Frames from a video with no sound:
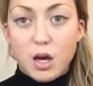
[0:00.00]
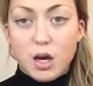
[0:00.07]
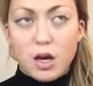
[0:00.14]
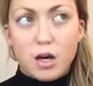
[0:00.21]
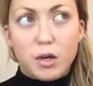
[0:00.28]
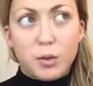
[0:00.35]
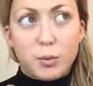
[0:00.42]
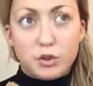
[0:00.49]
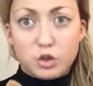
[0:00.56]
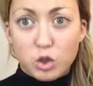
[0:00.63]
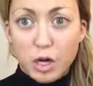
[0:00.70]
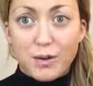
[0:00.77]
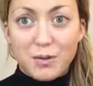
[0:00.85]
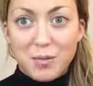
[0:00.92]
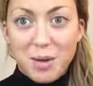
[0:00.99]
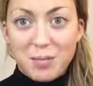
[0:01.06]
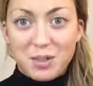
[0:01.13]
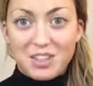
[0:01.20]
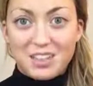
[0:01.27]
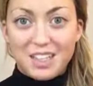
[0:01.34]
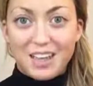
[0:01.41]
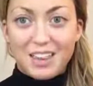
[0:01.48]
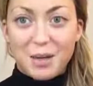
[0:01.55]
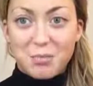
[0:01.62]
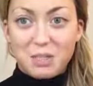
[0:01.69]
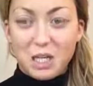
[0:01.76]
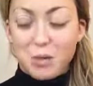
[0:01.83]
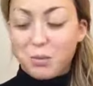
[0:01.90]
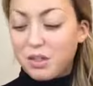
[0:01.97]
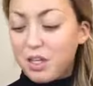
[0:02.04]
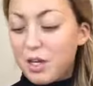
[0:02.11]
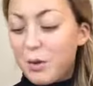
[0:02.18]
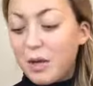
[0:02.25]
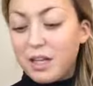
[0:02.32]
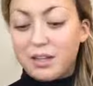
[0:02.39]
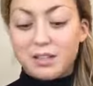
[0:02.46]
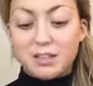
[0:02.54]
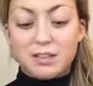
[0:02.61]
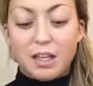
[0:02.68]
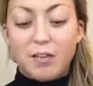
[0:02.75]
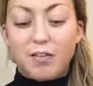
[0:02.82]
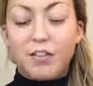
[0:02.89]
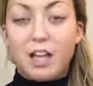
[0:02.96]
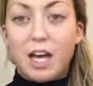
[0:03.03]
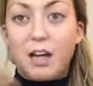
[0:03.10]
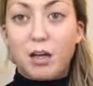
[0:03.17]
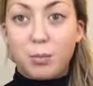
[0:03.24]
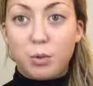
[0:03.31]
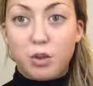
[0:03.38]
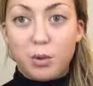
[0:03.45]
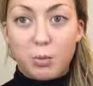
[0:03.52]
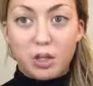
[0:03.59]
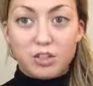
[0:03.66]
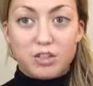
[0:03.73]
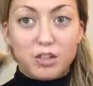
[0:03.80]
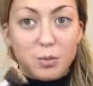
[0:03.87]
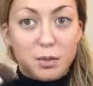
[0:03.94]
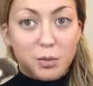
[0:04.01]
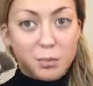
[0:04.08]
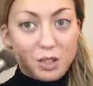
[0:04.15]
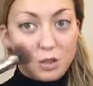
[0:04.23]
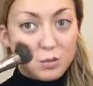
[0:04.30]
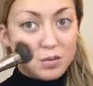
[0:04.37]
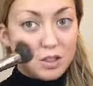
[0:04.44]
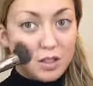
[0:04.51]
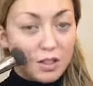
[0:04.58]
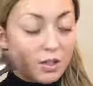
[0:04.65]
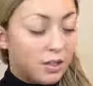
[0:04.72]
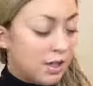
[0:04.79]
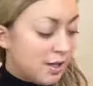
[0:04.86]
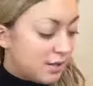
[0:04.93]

I will try to remember to link them down below, and this is a flat kabuki brush that I'm going to be using.